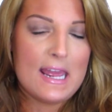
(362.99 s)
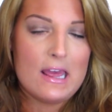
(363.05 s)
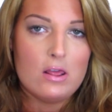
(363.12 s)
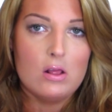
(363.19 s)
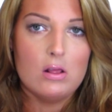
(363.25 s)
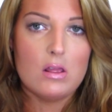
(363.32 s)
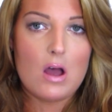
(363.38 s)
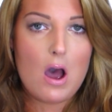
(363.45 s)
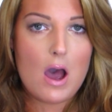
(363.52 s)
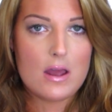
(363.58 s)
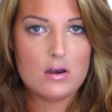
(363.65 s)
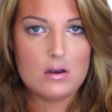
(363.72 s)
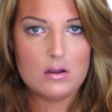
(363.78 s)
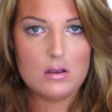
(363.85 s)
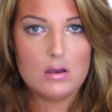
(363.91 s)
a
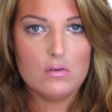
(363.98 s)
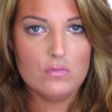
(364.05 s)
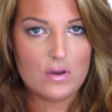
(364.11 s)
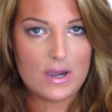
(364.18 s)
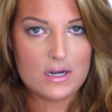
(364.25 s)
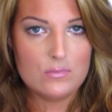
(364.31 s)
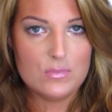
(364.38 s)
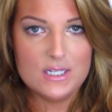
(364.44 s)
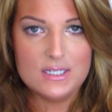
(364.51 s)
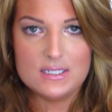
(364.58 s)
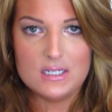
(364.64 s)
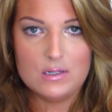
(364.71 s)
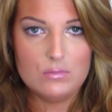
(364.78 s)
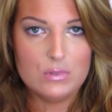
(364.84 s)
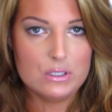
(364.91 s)
lot of
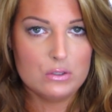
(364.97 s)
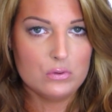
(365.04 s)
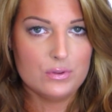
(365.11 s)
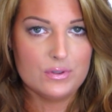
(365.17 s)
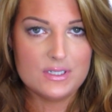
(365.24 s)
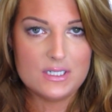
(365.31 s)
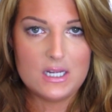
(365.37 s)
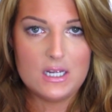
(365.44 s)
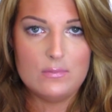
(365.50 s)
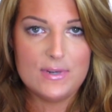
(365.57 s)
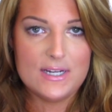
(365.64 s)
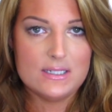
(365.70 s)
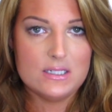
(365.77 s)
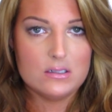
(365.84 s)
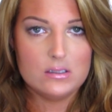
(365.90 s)
vitamins and minerals and
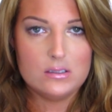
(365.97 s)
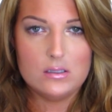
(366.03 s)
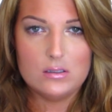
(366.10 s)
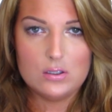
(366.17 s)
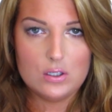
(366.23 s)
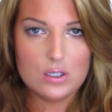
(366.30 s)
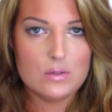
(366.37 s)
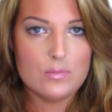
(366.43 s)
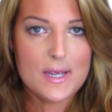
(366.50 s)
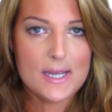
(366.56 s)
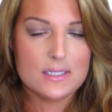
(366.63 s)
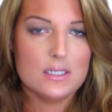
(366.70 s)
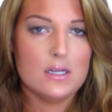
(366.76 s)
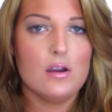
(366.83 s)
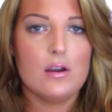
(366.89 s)
basically the good
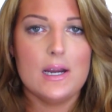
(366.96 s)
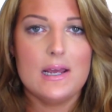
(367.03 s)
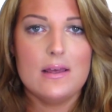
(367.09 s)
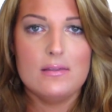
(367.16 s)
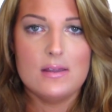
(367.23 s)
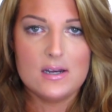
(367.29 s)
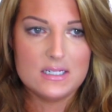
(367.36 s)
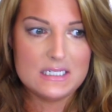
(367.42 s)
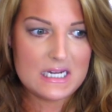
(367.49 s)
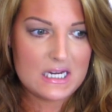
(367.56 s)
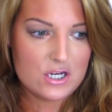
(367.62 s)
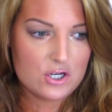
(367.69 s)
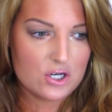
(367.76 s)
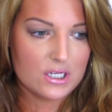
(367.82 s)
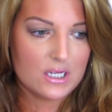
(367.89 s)
bacteria that is
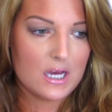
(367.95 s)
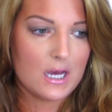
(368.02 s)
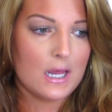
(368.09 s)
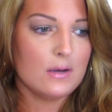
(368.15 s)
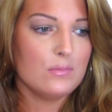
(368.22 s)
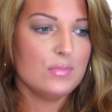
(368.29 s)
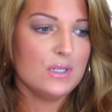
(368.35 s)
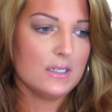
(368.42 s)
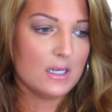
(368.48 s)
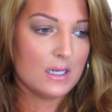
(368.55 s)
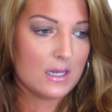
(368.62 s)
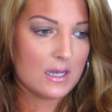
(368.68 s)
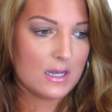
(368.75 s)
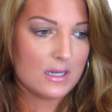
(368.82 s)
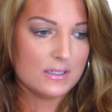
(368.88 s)
in your gut,
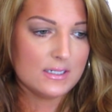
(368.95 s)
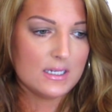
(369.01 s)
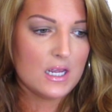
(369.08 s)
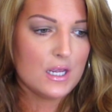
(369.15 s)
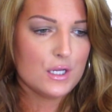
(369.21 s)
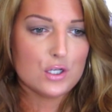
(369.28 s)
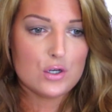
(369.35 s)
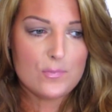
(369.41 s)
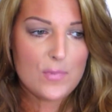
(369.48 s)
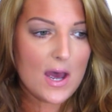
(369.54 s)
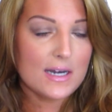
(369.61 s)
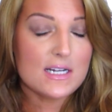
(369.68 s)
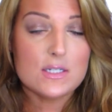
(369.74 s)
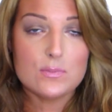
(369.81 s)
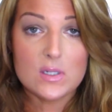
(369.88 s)
because your
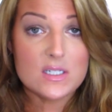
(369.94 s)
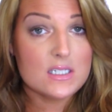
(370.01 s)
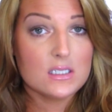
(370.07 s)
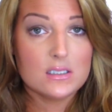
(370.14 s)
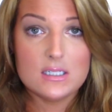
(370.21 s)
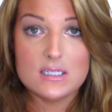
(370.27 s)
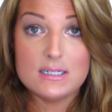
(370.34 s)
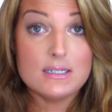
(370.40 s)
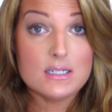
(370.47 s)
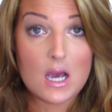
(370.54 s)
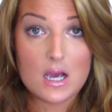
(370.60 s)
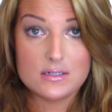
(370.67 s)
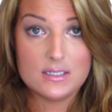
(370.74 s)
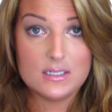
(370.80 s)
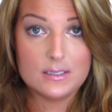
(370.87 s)
body's basically
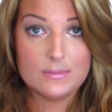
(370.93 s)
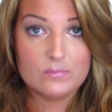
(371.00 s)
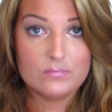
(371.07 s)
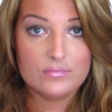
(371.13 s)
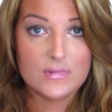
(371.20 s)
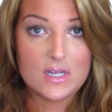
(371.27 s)
detoxing.